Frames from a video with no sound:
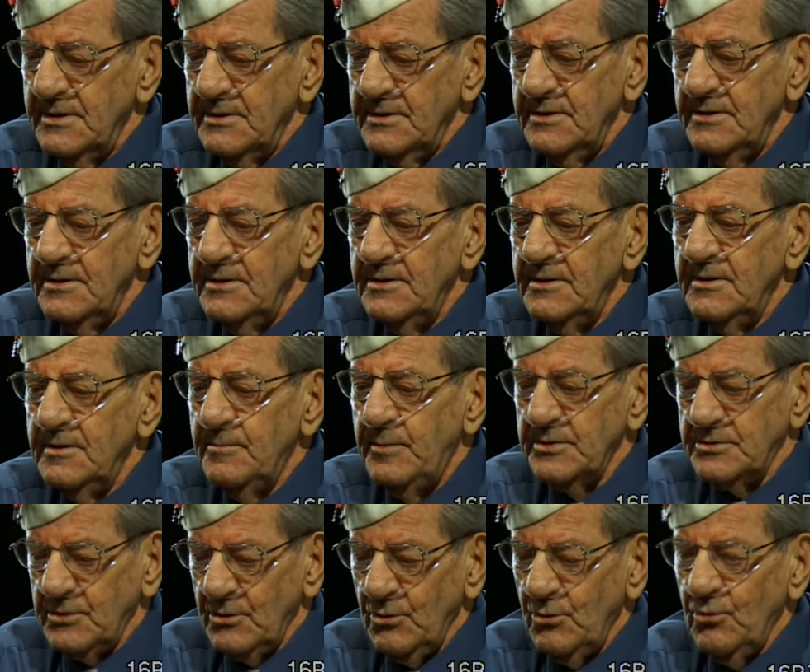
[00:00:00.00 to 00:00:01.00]
about the low
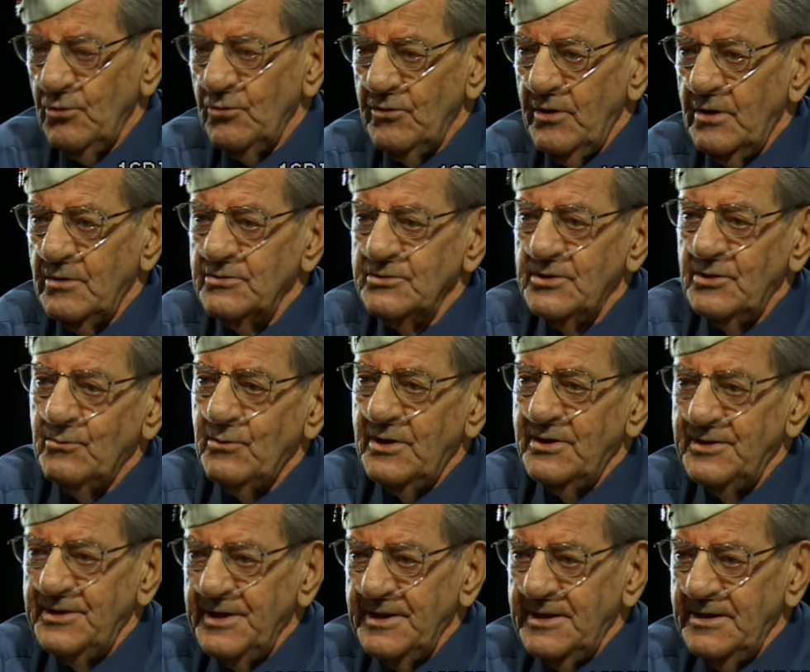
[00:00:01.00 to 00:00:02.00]
ground. You don't want to dig in
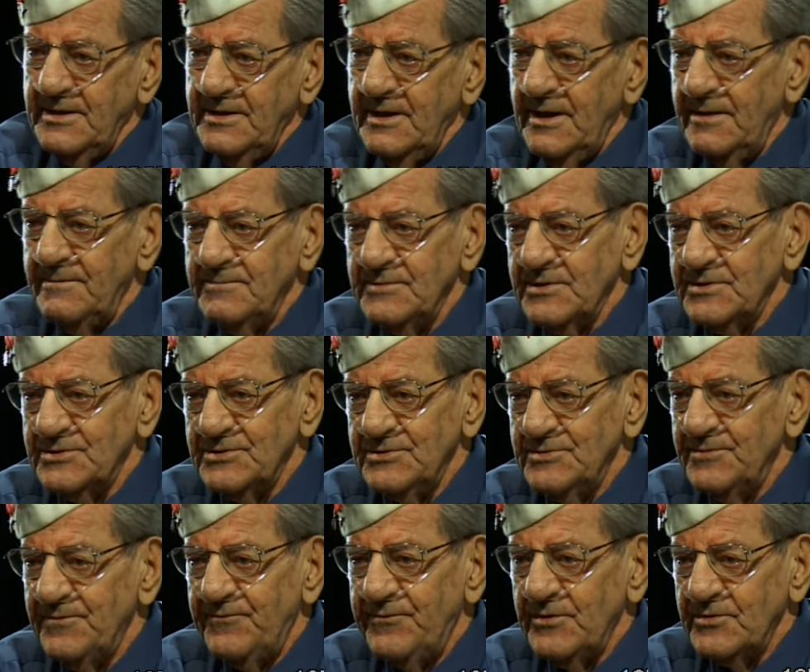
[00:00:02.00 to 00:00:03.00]
that because it fills
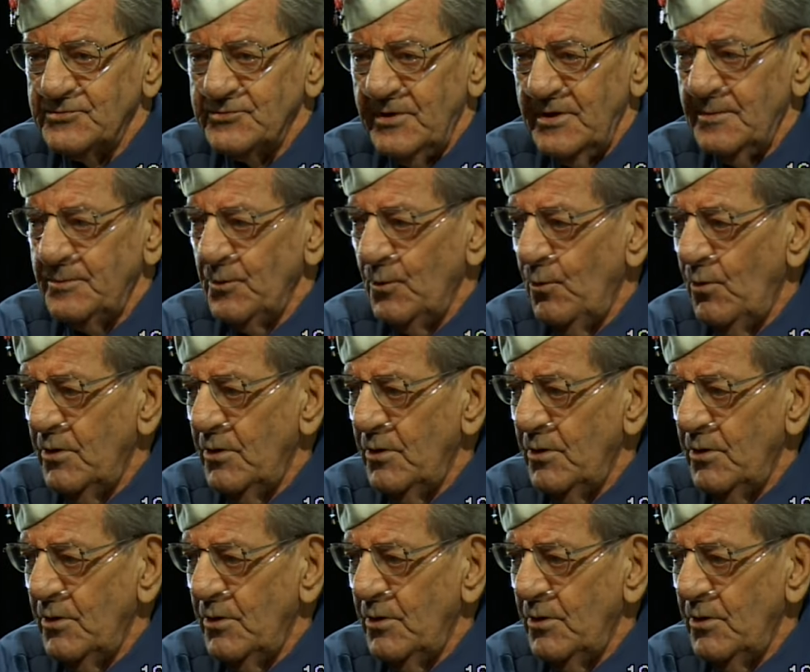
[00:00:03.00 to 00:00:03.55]
right up with water.